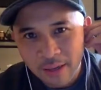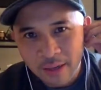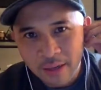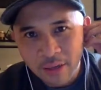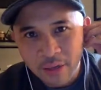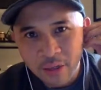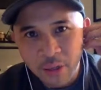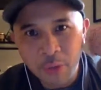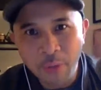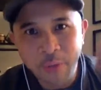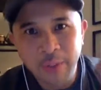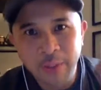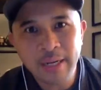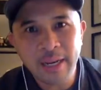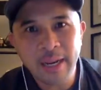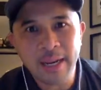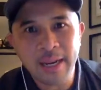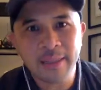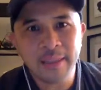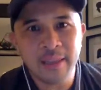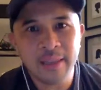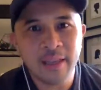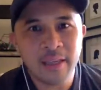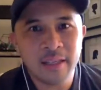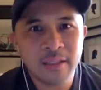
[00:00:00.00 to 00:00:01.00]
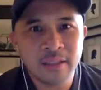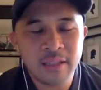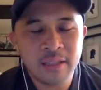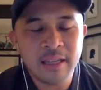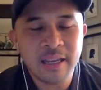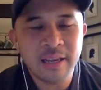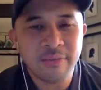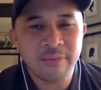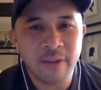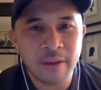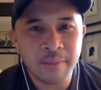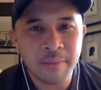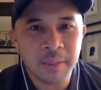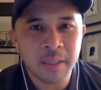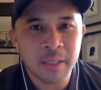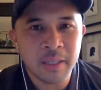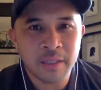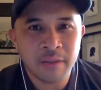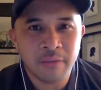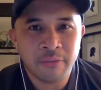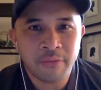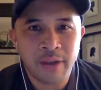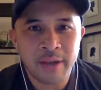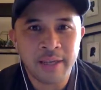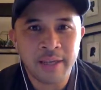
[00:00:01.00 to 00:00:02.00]
You know what? I think if I'm going to
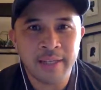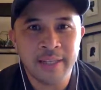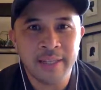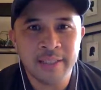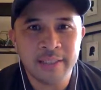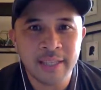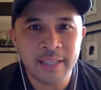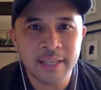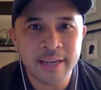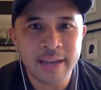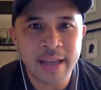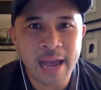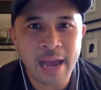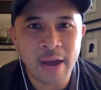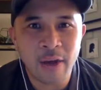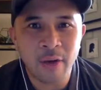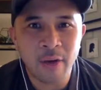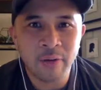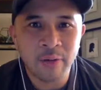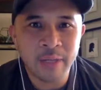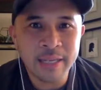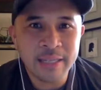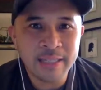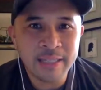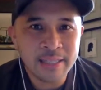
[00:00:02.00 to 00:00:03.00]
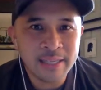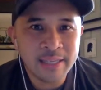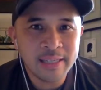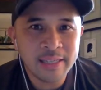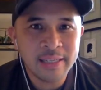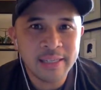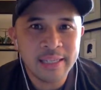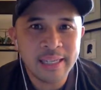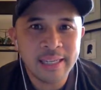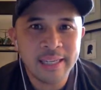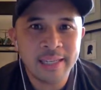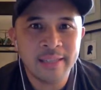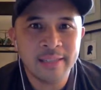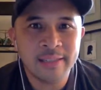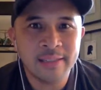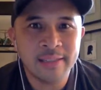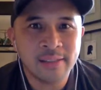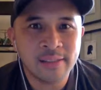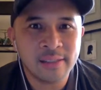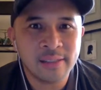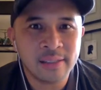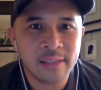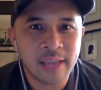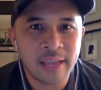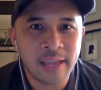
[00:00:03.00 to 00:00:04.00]
define LinkedIn now, LinkedIn is
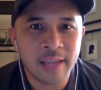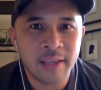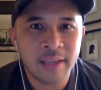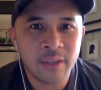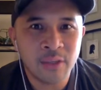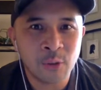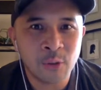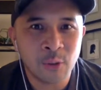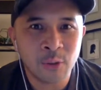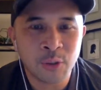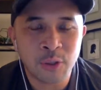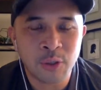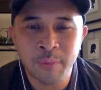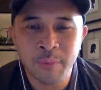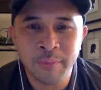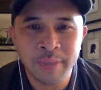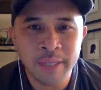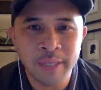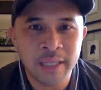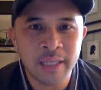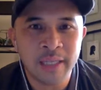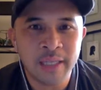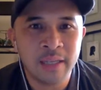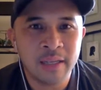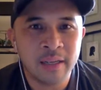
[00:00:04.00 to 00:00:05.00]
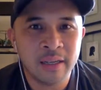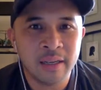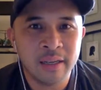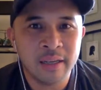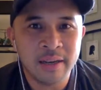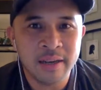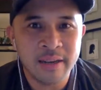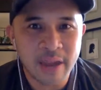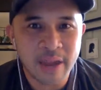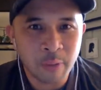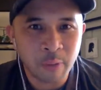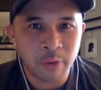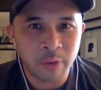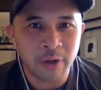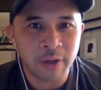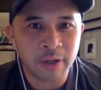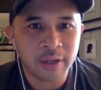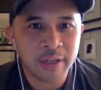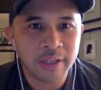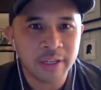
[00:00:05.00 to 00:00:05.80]
a social media network.